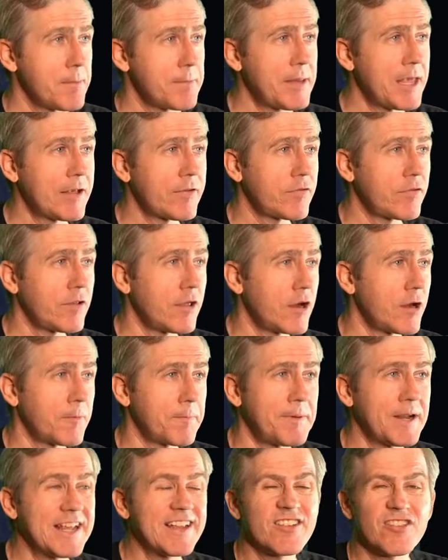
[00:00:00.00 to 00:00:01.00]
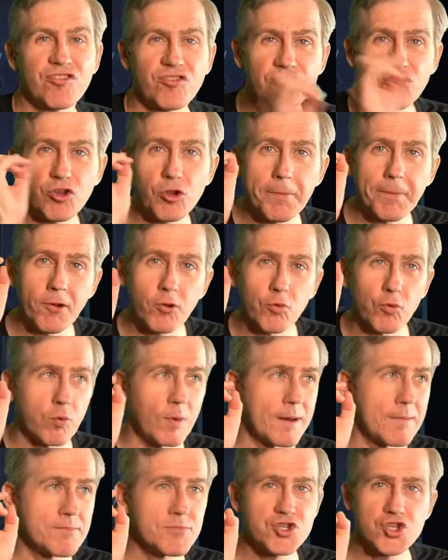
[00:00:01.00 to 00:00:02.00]
Pixel art, but it is super
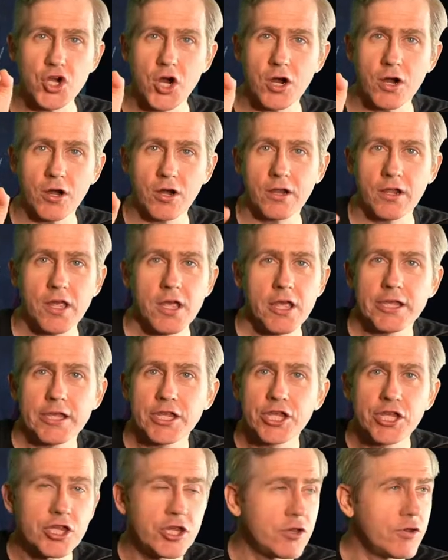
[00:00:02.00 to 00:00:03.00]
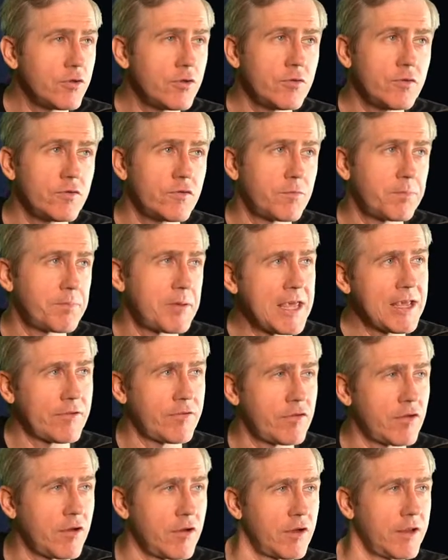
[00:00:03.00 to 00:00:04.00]
grim dark, huge
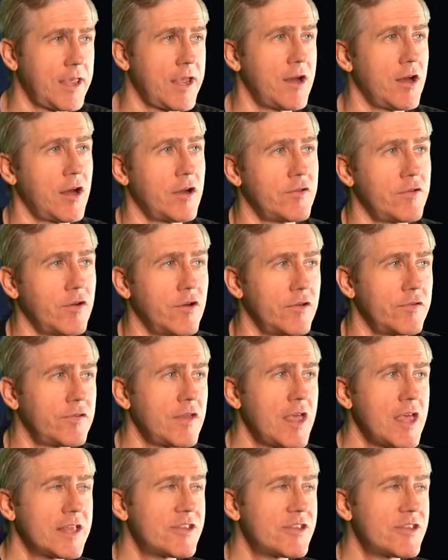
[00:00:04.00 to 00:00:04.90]
pixel art characters.